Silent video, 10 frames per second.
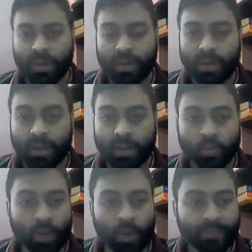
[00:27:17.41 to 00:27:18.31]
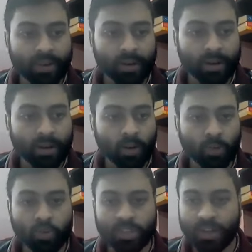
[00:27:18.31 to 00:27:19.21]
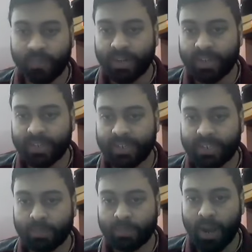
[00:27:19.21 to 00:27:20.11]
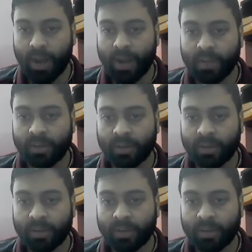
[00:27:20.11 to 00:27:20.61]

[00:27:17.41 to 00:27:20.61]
So I've almost covered this part.